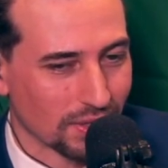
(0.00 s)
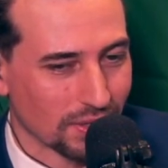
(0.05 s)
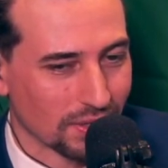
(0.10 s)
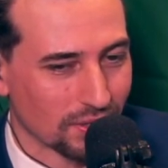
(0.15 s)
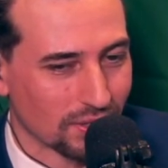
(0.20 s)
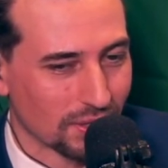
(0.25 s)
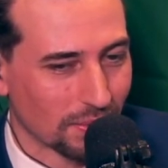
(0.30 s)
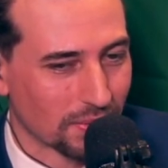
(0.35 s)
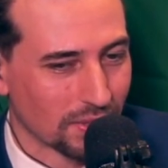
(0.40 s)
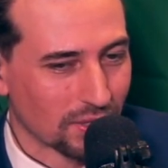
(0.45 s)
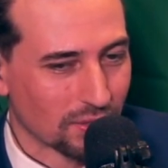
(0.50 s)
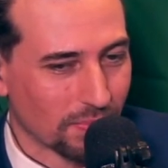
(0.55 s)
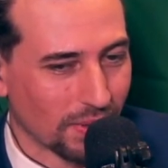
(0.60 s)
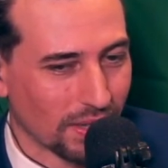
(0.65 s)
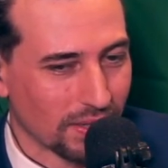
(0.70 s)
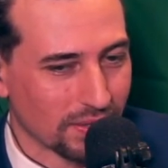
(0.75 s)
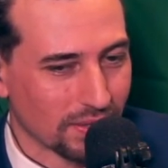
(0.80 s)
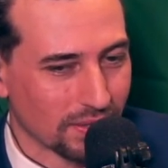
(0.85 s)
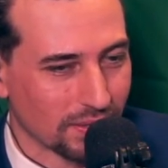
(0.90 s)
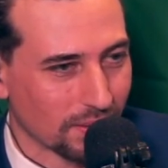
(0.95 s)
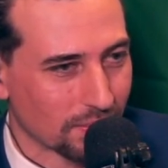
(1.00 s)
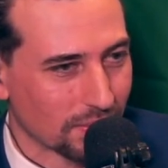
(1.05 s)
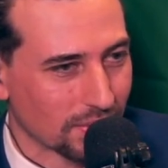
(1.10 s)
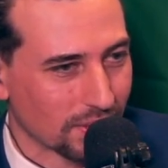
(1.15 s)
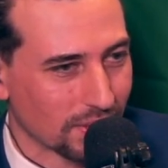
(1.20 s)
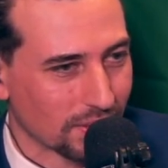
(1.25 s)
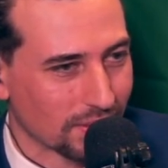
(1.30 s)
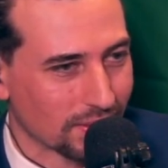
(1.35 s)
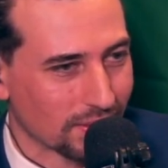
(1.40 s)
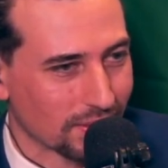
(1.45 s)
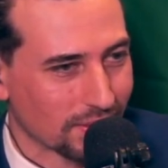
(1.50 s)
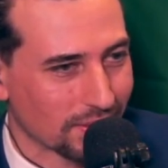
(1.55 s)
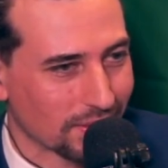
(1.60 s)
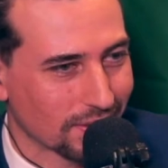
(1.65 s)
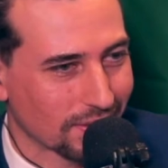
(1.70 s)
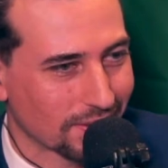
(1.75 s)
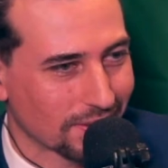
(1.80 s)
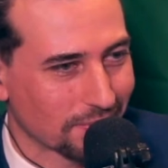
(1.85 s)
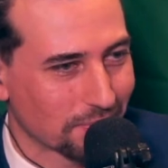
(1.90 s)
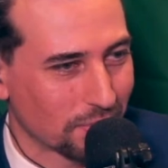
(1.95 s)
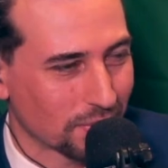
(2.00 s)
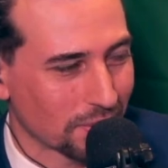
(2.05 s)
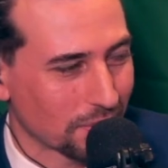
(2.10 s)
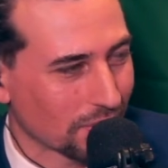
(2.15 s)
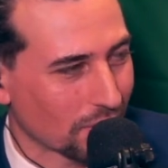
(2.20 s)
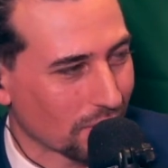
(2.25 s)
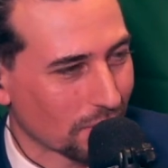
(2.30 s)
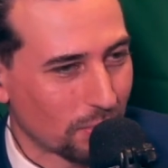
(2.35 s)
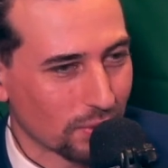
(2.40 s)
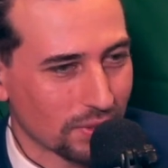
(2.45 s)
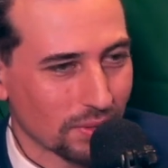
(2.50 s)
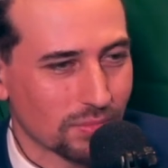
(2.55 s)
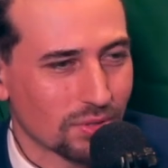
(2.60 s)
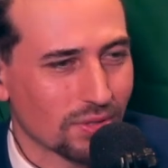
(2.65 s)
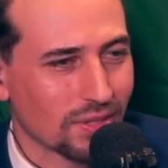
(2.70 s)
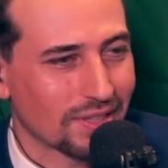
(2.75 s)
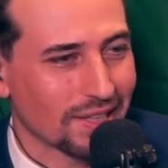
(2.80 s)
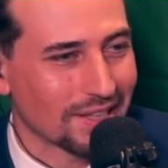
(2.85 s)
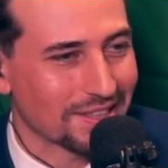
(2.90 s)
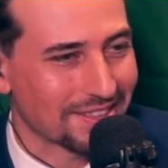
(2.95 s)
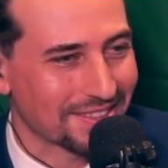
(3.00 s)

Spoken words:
something spicy, something that's gonna put them to the test.